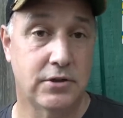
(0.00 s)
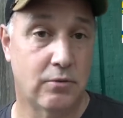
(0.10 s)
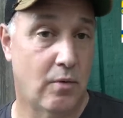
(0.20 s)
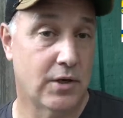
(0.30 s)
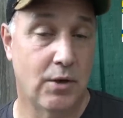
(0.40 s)

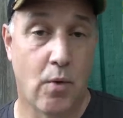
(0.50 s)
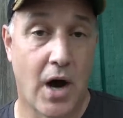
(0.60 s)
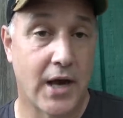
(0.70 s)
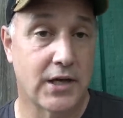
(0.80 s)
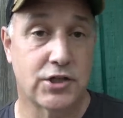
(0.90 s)

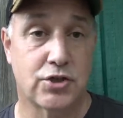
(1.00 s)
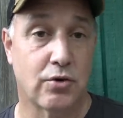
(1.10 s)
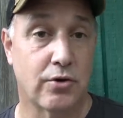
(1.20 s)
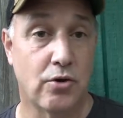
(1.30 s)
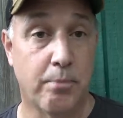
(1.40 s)
Kiwanis,
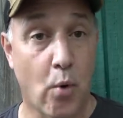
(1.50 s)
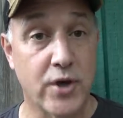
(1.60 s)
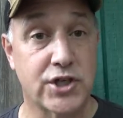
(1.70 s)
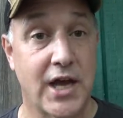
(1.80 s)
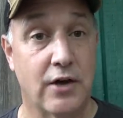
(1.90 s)
or your Boy
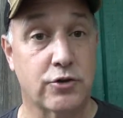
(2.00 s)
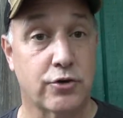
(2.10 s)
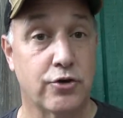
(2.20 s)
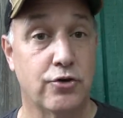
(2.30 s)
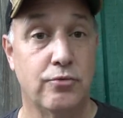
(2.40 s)
Scout
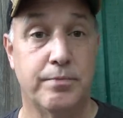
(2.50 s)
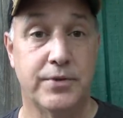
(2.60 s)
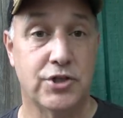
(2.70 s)
troop,